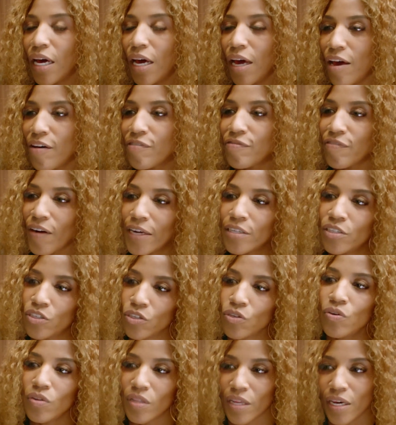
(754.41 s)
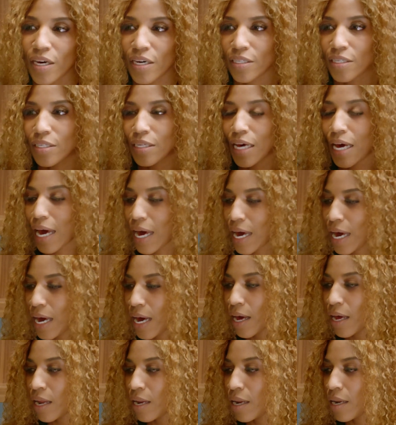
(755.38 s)
if I do this
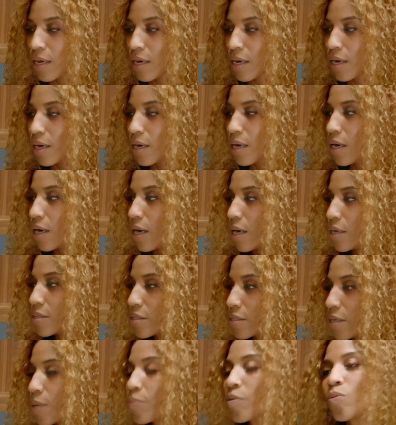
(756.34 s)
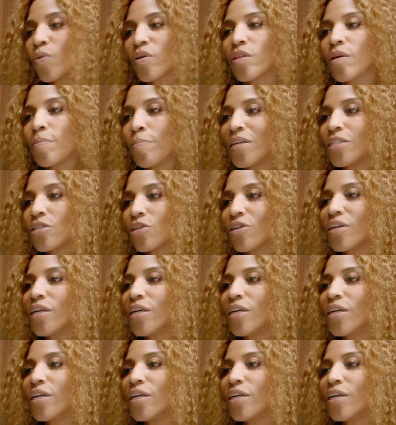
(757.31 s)
and someone with a mental